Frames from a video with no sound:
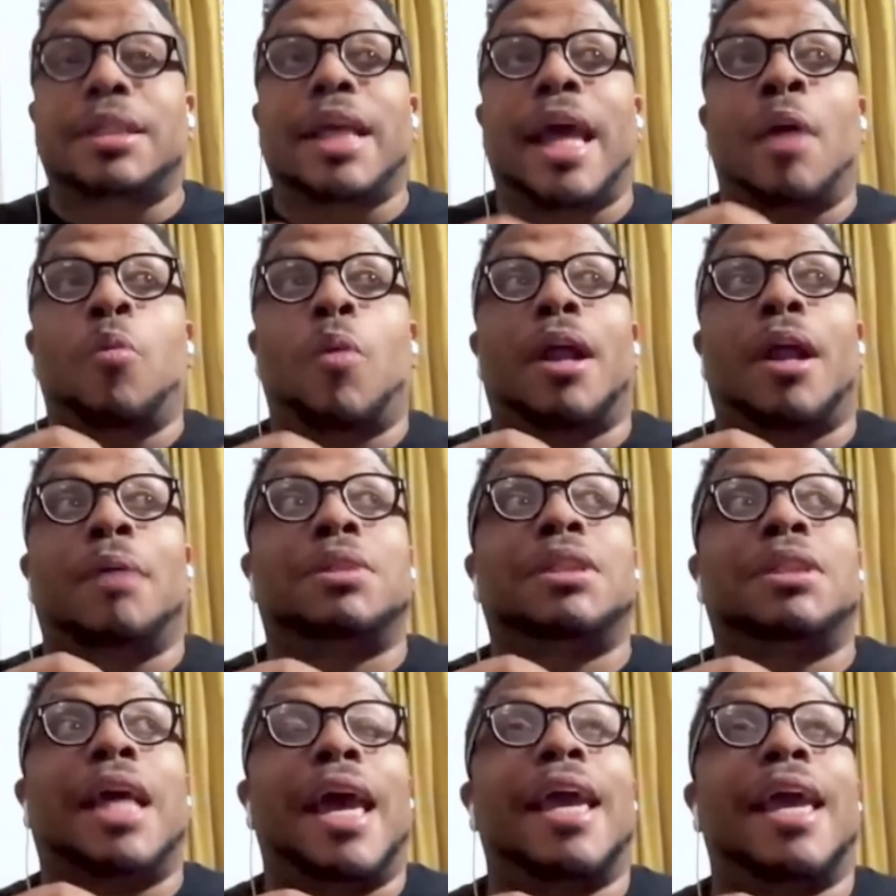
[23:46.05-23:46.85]
And what I'm
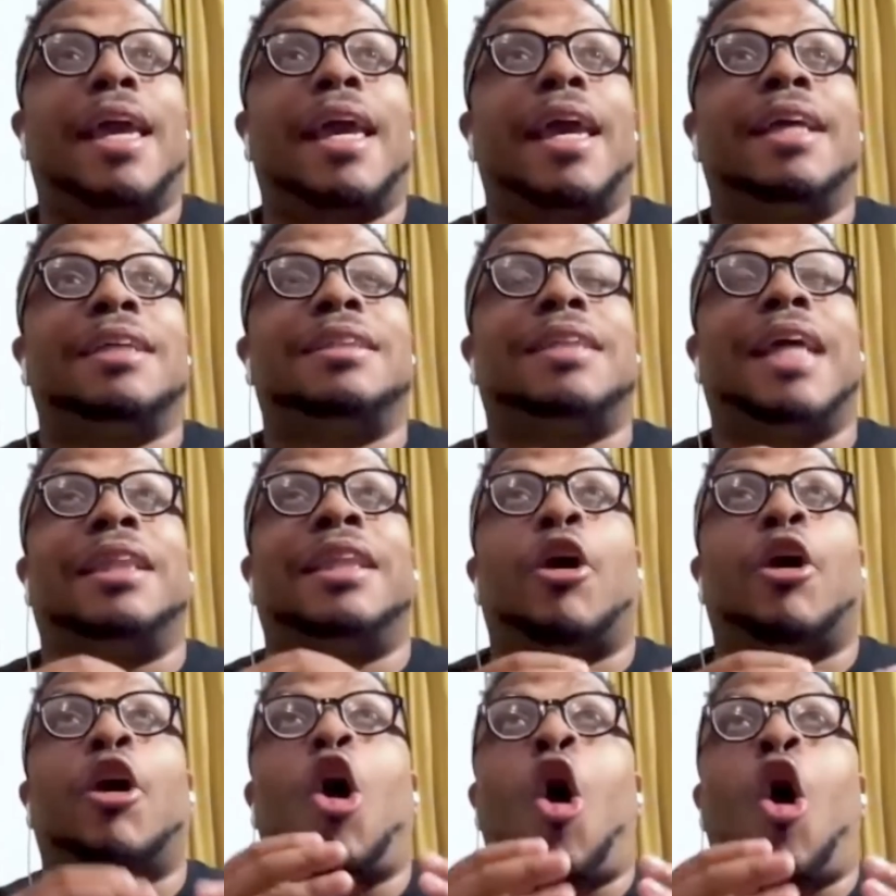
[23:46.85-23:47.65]
saying is that
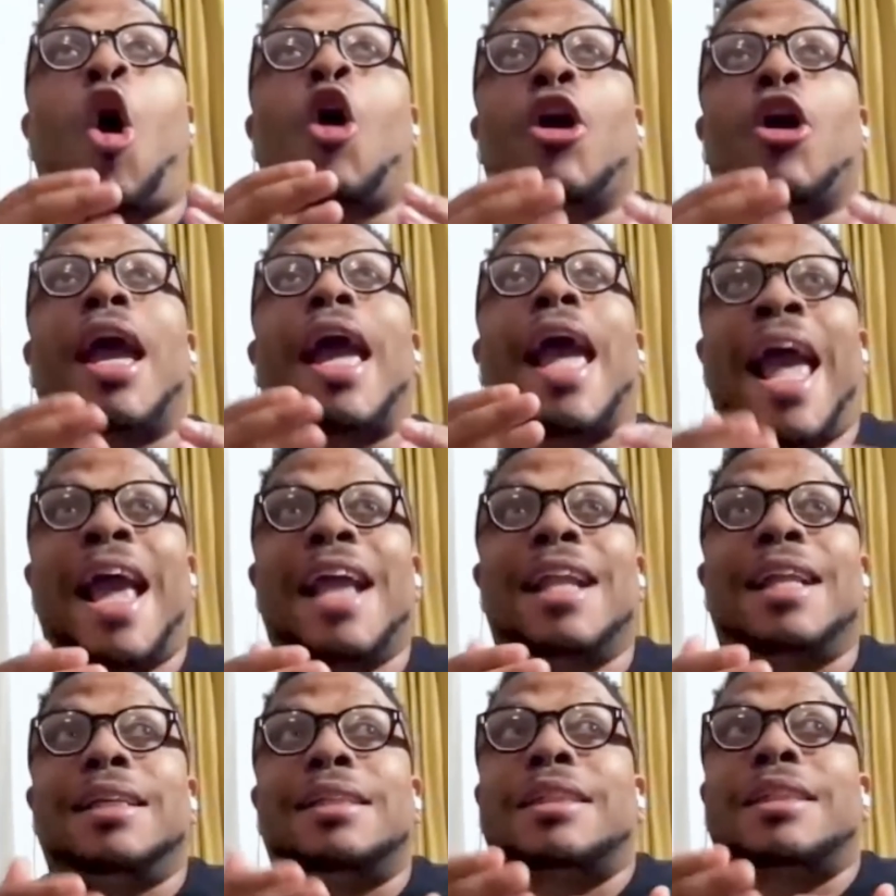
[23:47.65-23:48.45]
there aren't
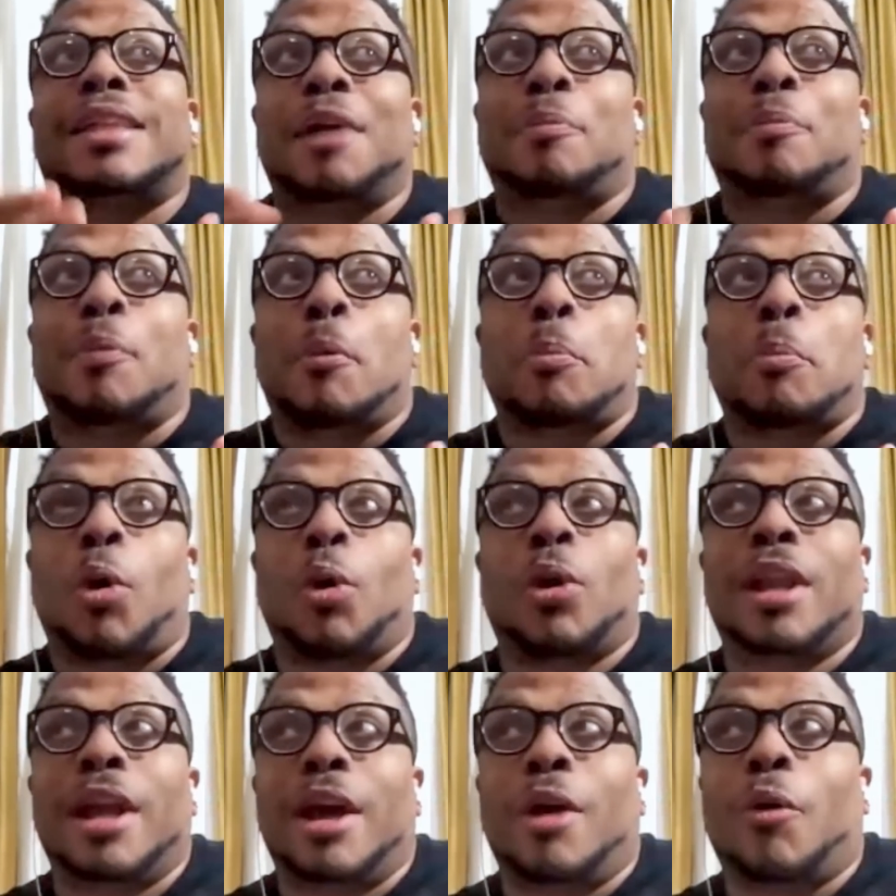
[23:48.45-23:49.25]
any
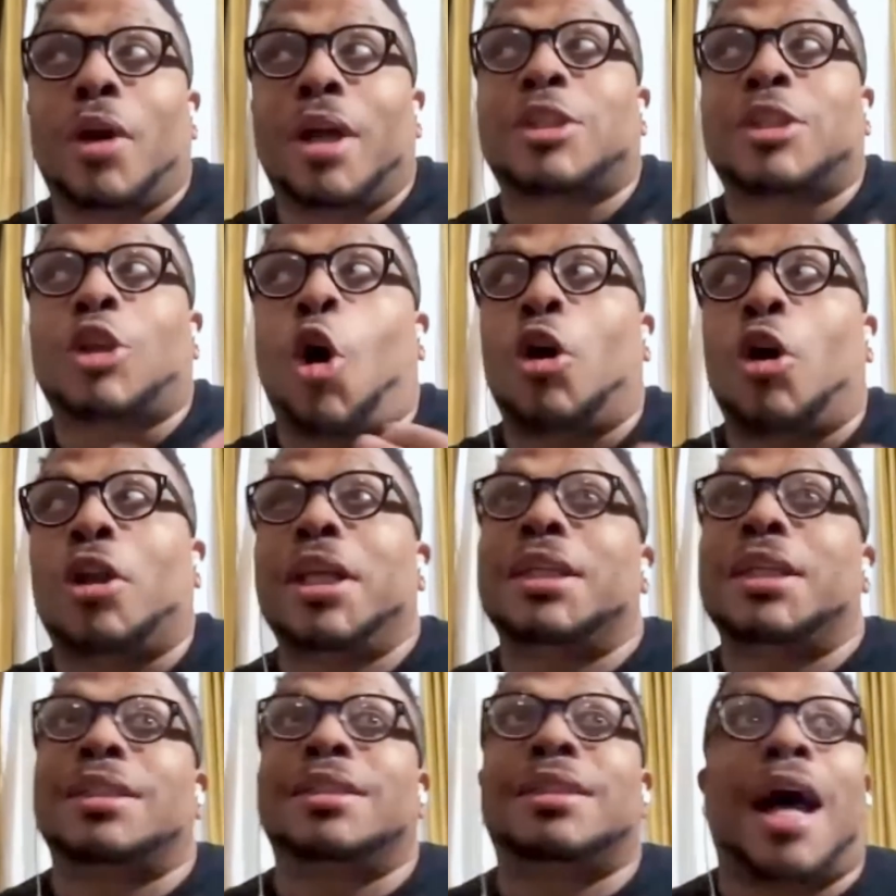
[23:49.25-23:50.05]
skippable lyrics on
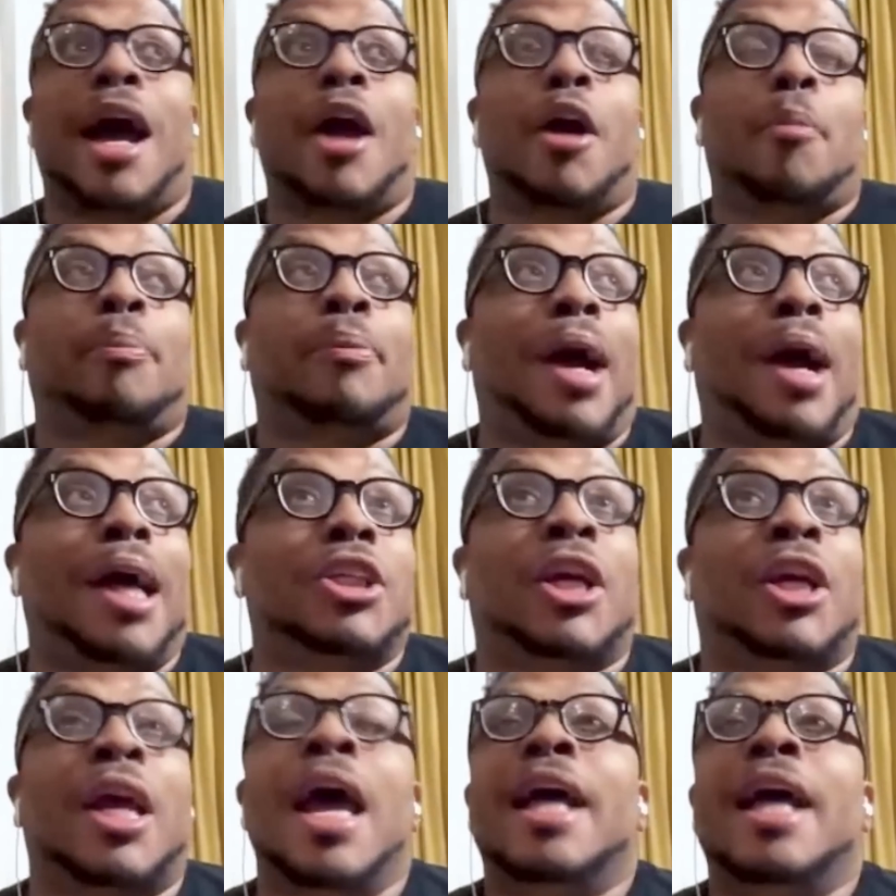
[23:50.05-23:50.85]
this entire
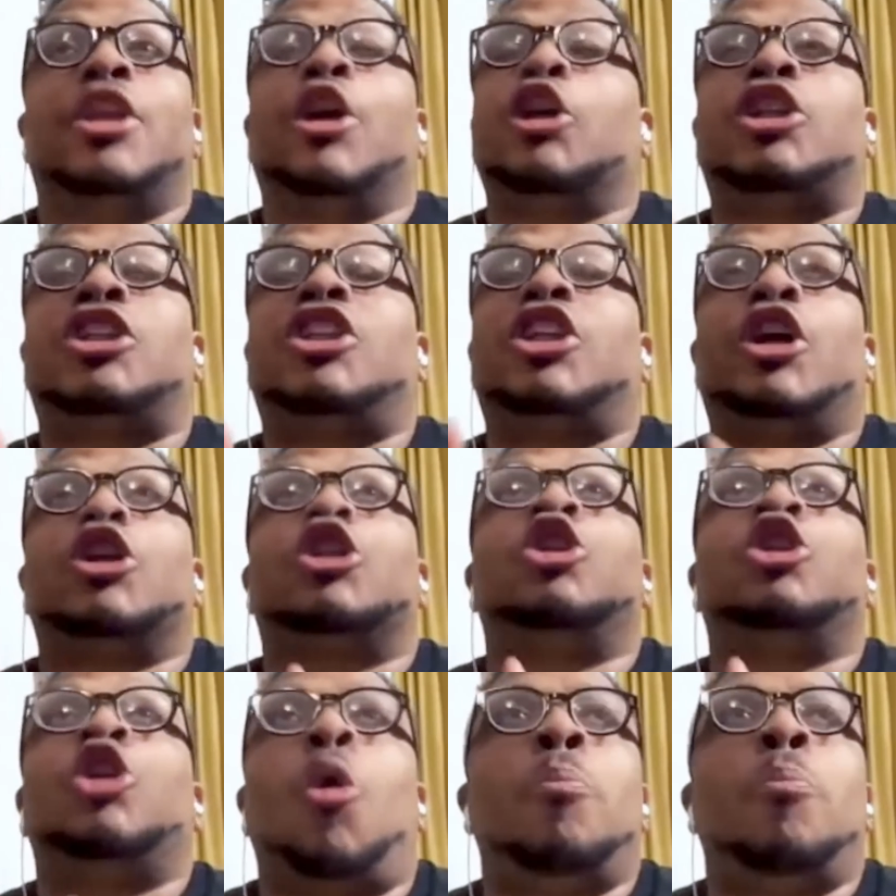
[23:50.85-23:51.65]
project.
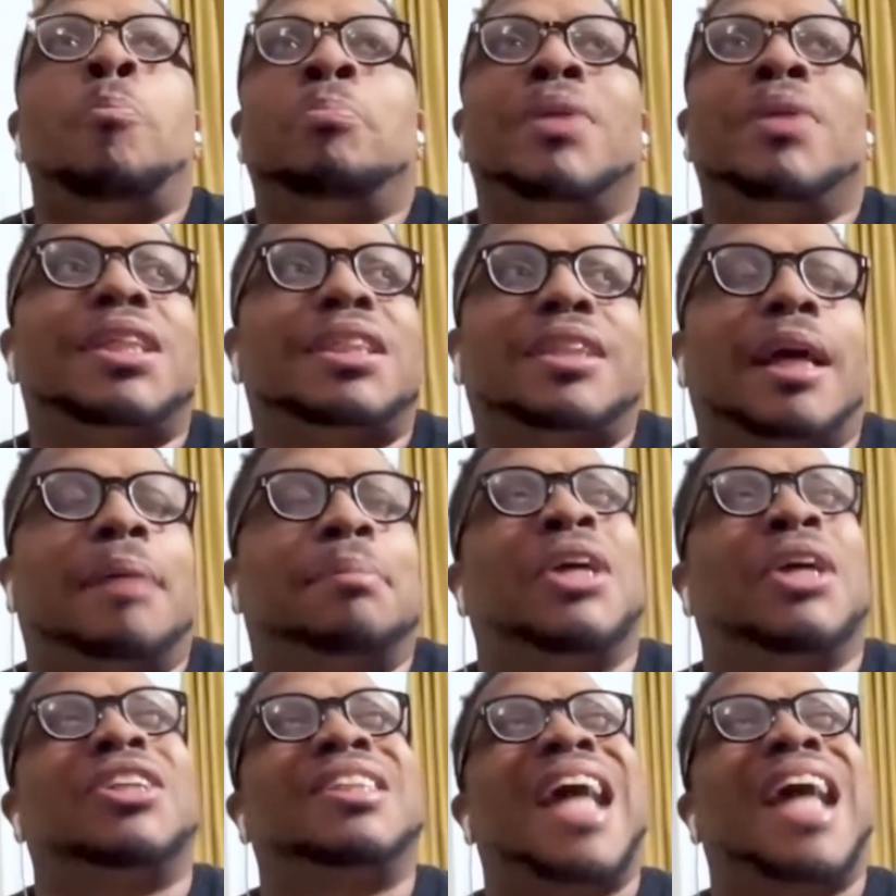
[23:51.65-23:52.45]
There's no misstep.
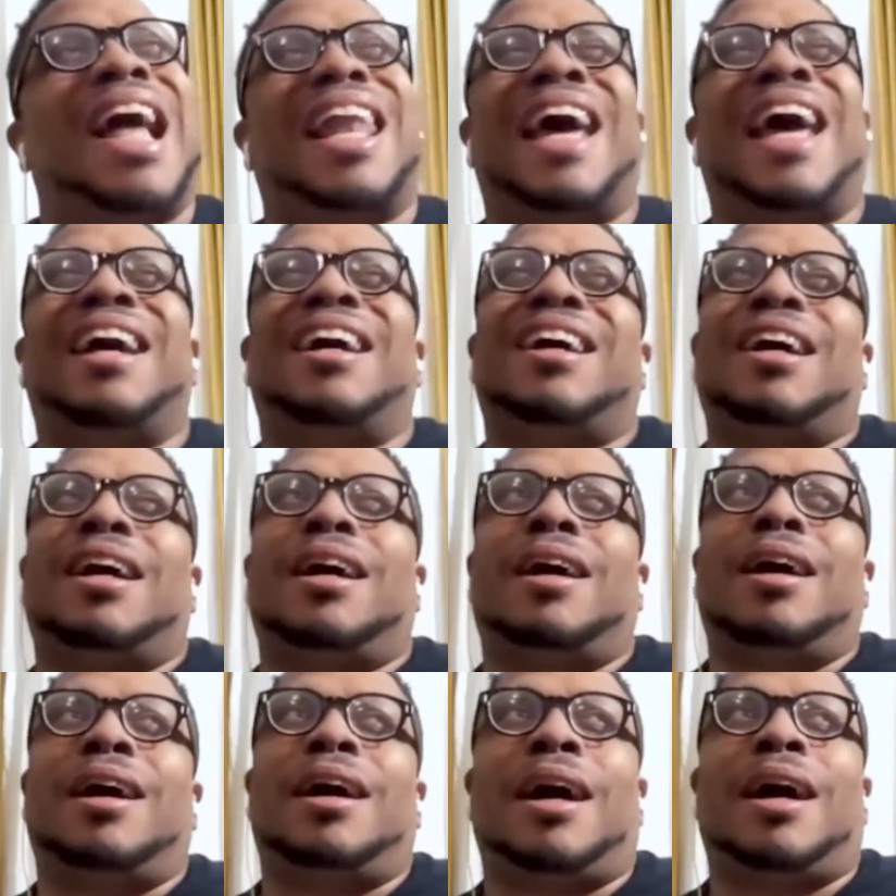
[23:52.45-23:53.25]
There's not like,
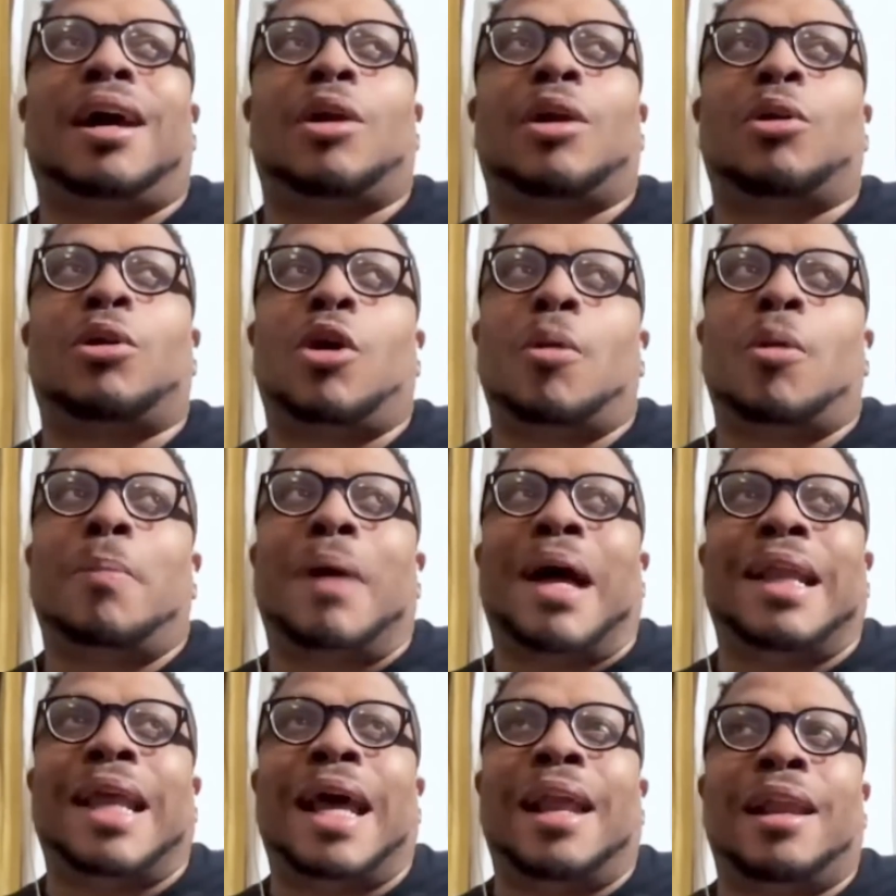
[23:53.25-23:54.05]
I don't know
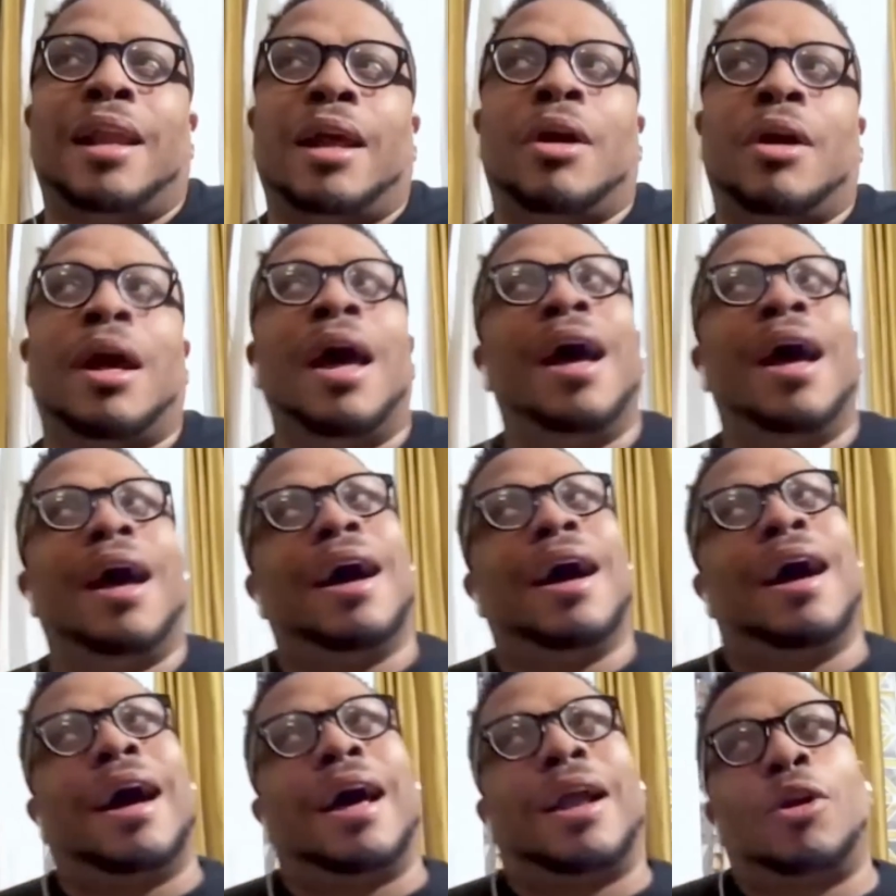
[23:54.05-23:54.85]
about that lyric.
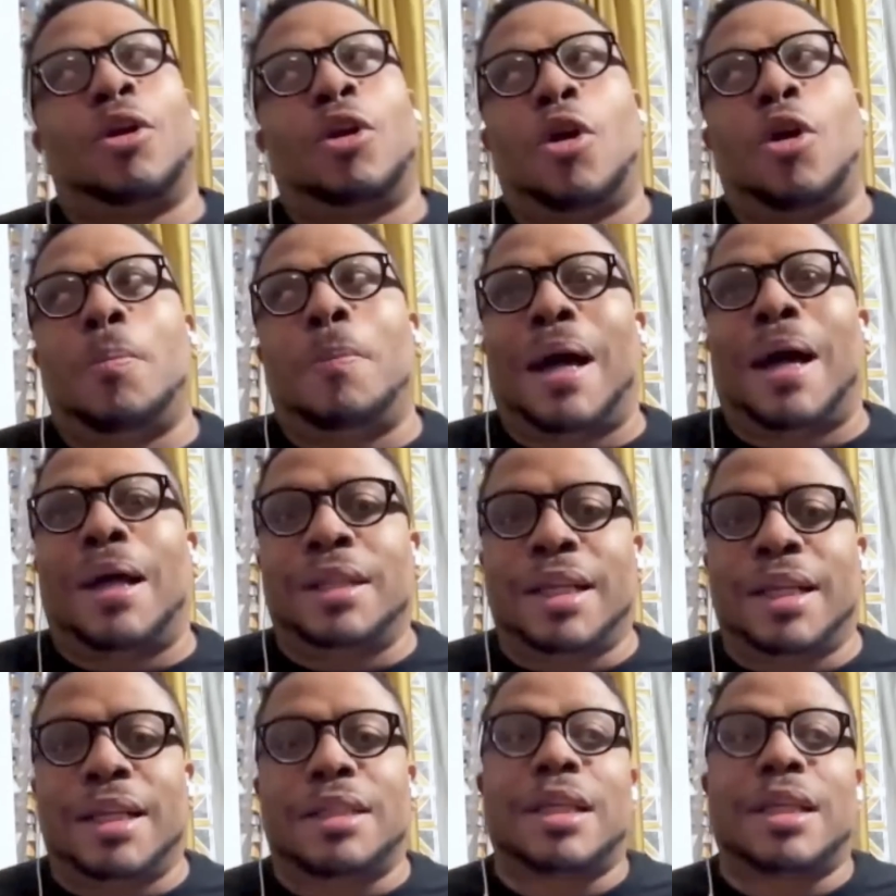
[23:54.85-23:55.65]
I don't know about
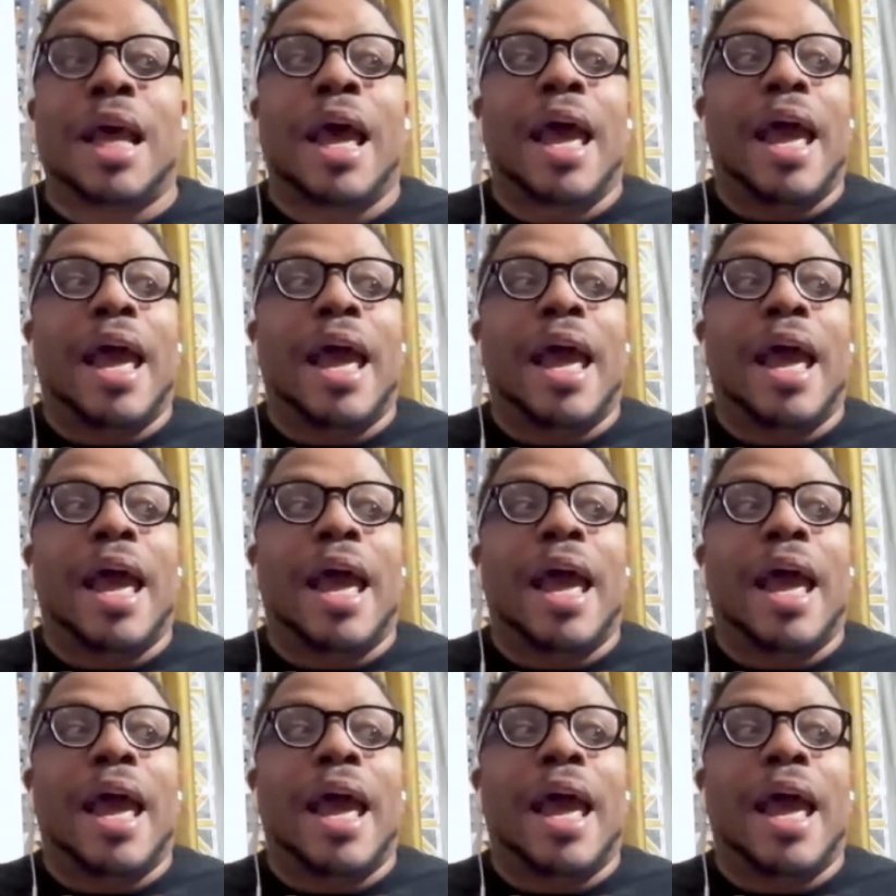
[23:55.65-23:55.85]
this.